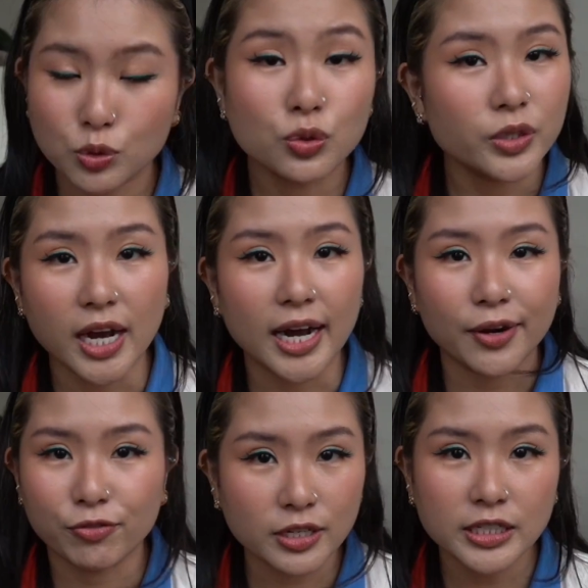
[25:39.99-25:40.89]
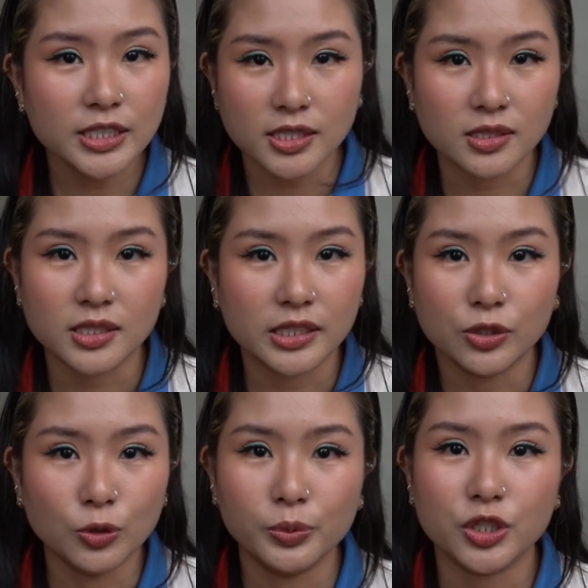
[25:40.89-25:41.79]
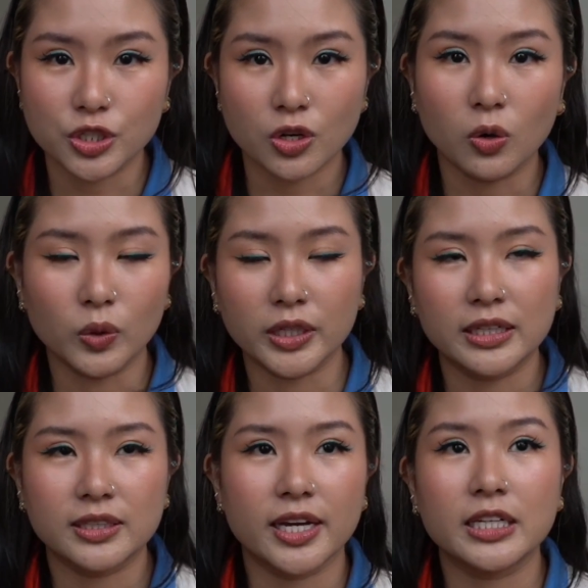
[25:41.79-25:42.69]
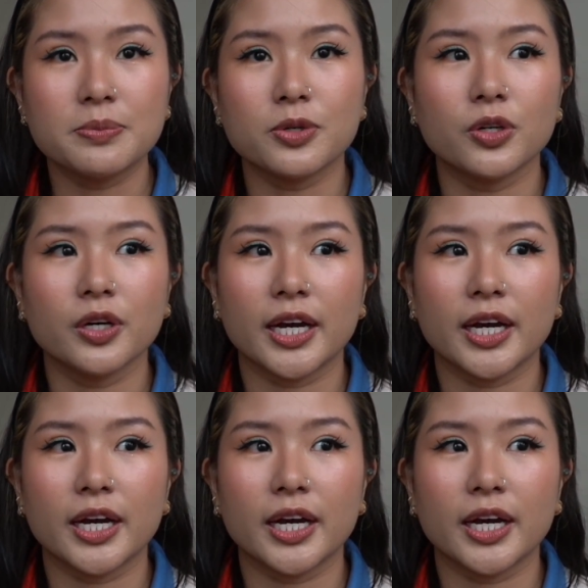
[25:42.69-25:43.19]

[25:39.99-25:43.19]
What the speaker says: So yeah, I really sincerely hope that she's not working there anymore,